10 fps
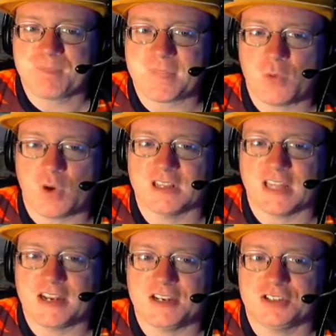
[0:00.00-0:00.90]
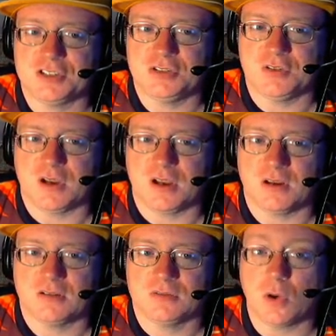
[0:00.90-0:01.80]
what led into uh,
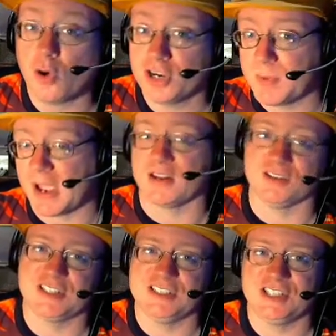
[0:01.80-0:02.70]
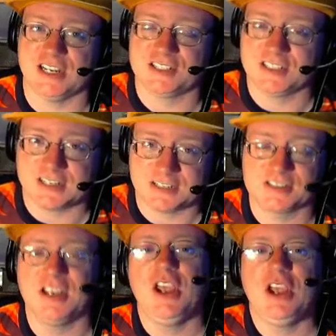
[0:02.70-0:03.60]
Horde battles in Gen
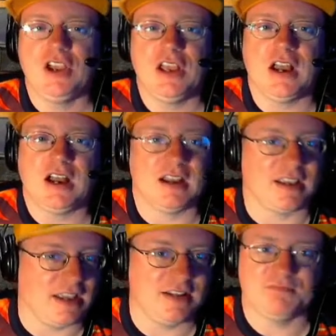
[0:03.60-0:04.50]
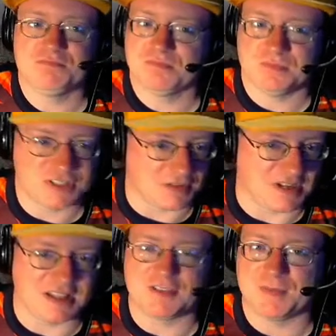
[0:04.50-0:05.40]
6. Again, something
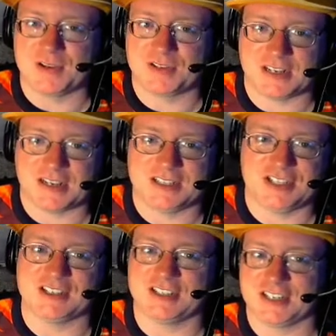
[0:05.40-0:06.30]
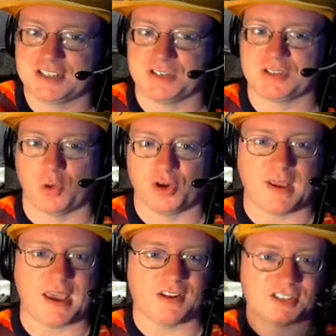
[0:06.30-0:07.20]
I loved about uh, Gen 6 was Horde
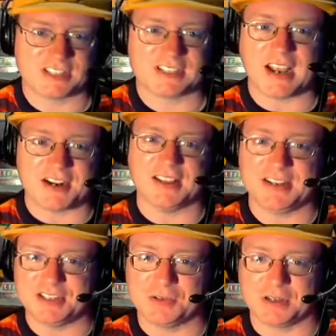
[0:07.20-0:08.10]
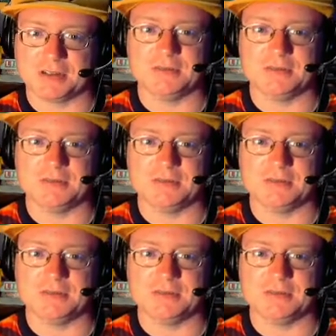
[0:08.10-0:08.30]
battles. This kind of led into it.